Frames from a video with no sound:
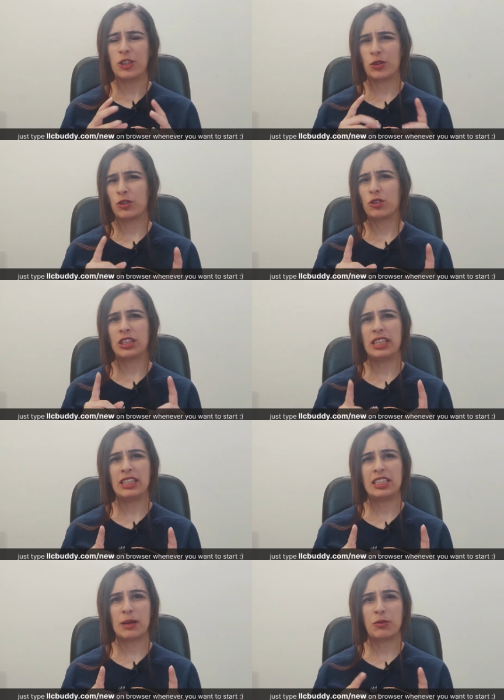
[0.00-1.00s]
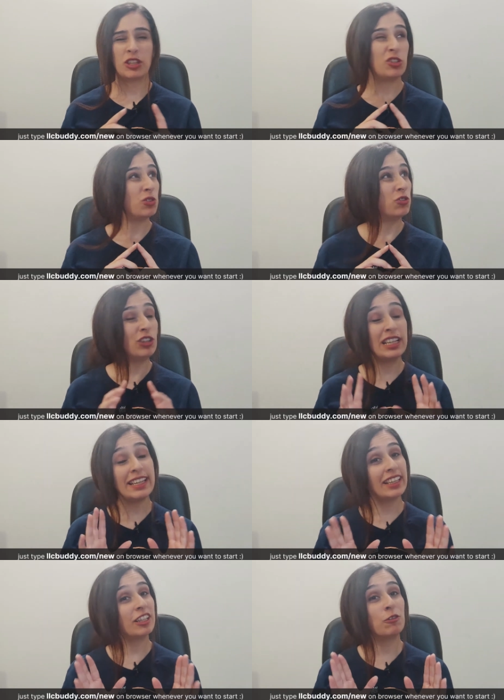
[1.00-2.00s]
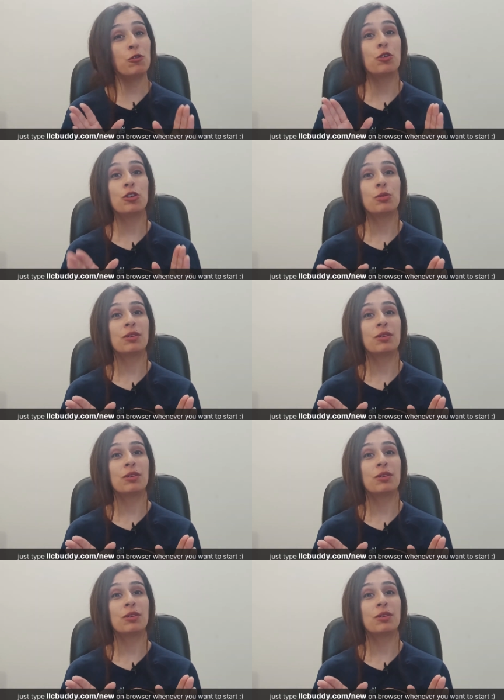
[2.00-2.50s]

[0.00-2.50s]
It's one of those key steps that you really can't afford to